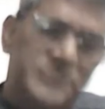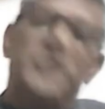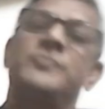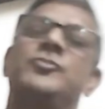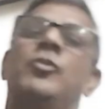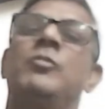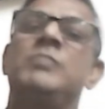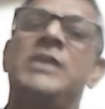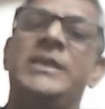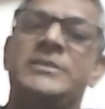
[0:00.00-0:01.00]
returns
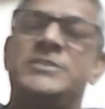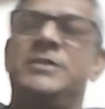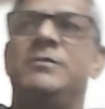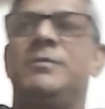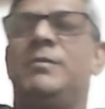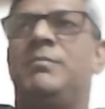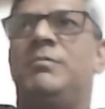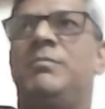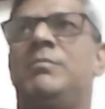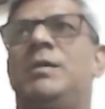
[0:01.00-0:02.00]
home late
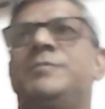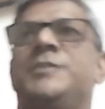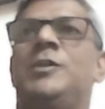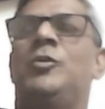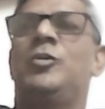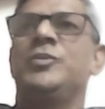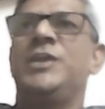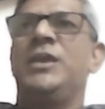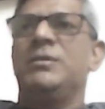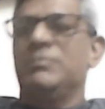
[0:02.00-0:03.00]
after a long
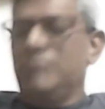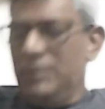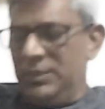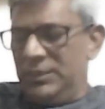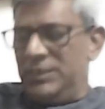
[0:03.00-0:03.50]
game,